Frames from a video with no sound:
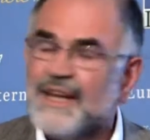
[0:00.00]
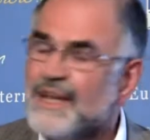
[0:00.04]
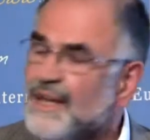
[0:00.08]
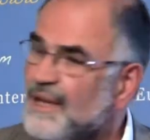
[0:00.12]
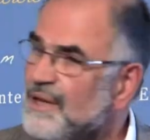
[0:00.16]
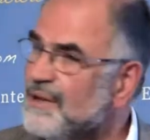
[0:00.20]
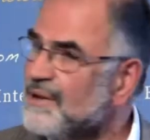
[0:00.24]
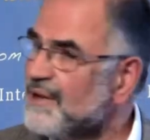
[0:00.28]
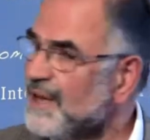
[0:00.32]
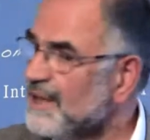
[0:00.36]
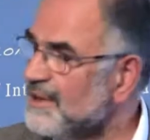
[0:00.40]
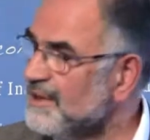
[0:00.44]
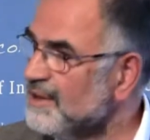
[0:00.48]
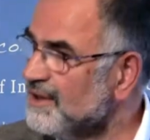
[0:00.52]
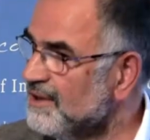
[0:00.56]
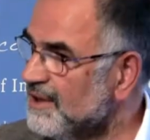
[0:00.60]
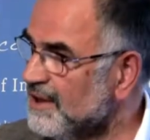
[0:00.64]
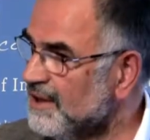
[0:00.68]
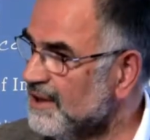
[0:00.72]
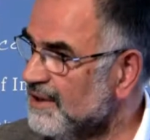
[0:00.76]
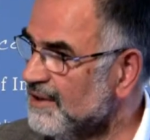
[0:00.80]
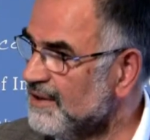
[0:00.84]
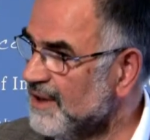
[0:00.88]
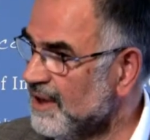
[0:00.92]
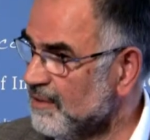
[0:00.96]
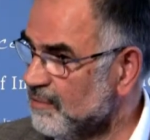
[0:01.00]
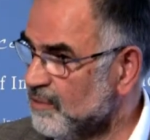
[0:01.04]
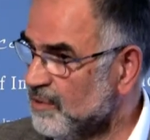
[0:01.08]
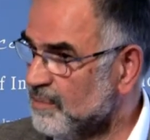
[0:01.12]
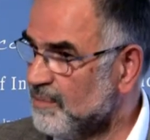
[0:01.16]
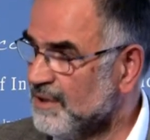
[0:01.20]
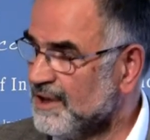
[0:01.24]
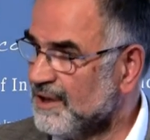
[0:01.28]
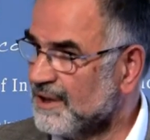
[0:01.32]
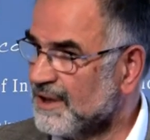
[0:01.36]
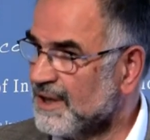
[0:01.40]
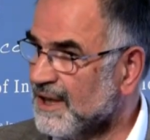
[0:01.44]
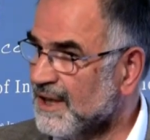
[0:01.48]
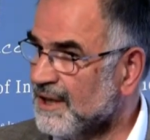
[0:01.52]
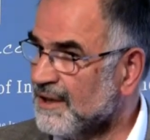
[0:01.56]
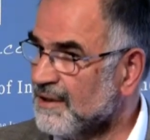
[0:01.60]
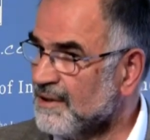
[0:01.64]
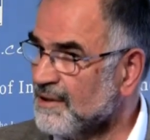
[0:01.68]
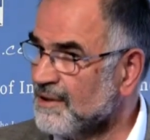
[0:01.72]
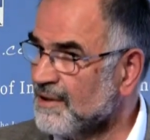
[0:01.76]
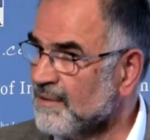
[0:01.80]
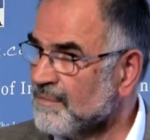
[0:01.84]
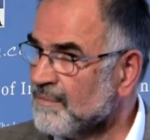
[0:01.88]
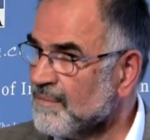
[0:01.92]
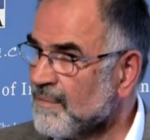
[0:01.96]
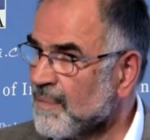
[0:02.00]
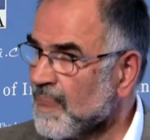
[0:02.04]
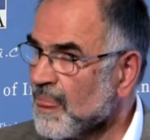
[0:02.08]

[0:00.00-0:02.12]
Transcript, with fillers: is that indeed that would be the case.